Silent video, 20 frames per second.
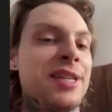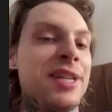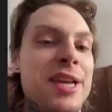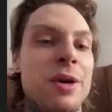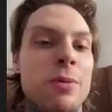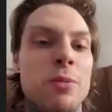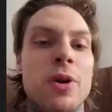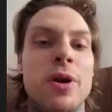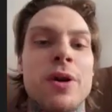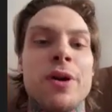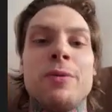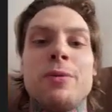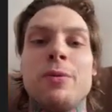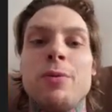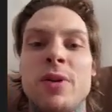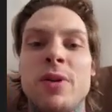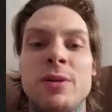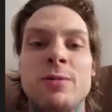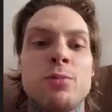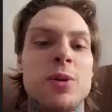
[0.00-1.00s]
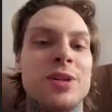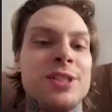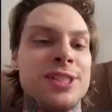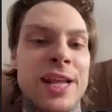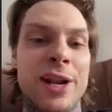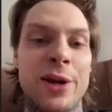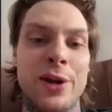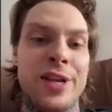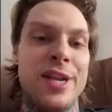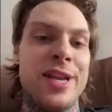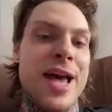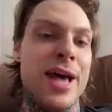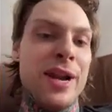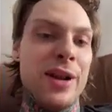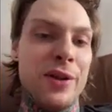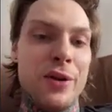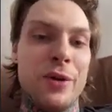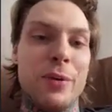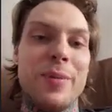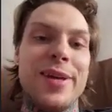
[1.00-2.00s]
Like we're settling down a
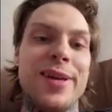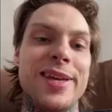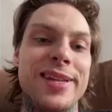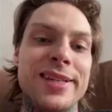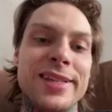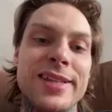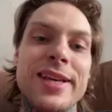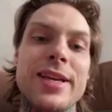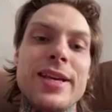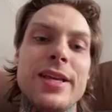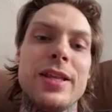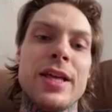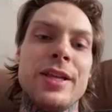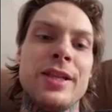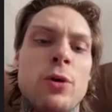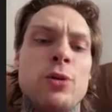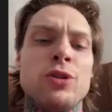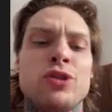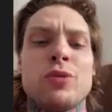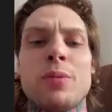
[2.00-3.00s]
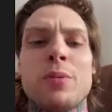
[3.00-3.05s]
little bit. Like those are